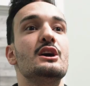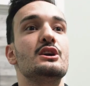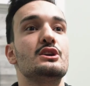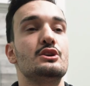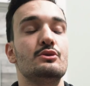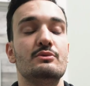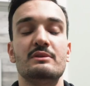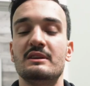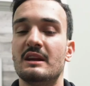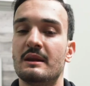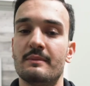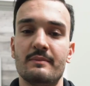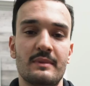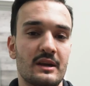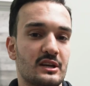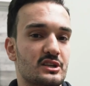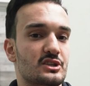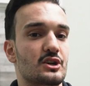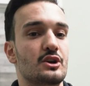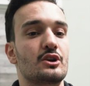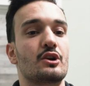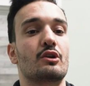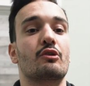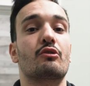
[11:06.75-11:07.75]
You need to make
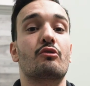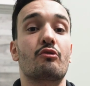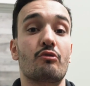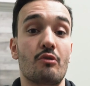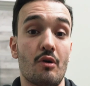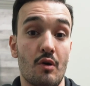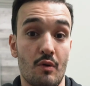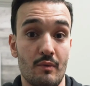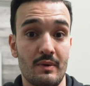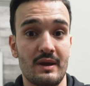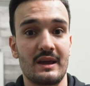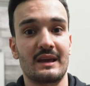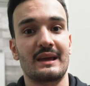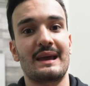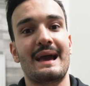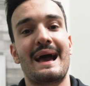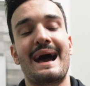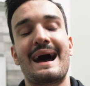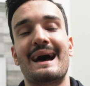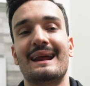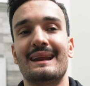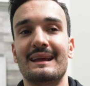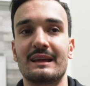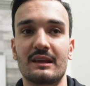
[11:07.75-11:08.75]
sure you're growing,
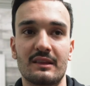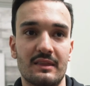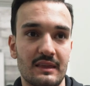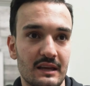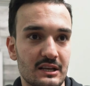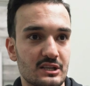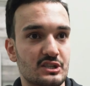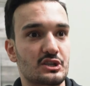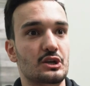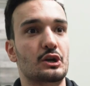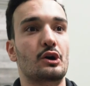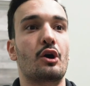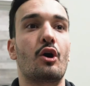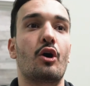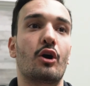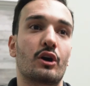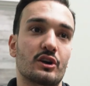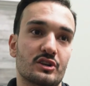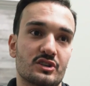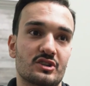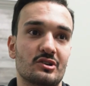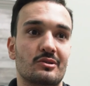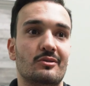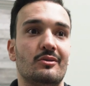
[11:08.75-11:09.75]
adding things to your
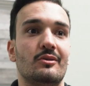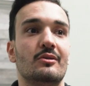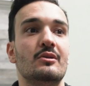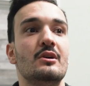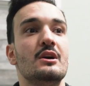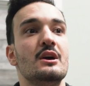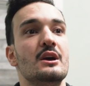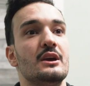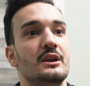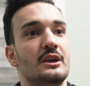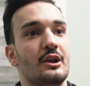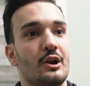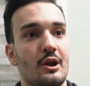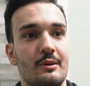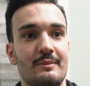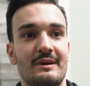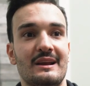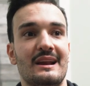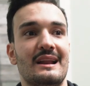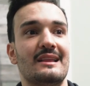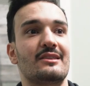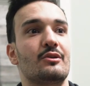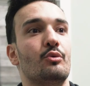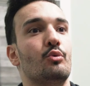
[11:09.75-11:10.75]
arsenal. You know what I
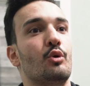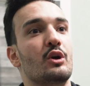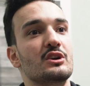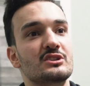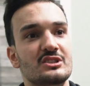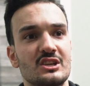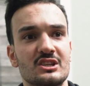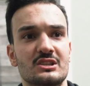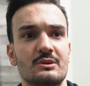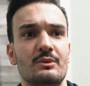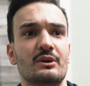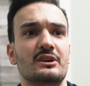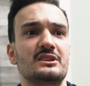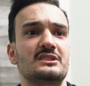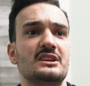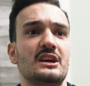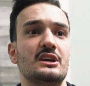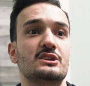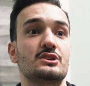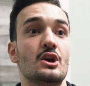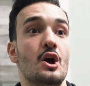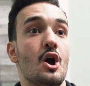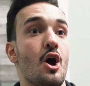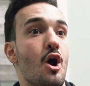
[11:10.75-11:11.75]
mean? The worst thing someone could say
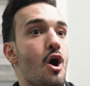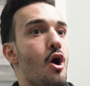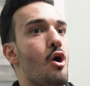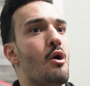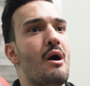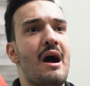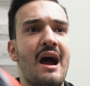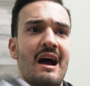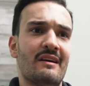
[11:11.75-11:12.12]
is, oh, I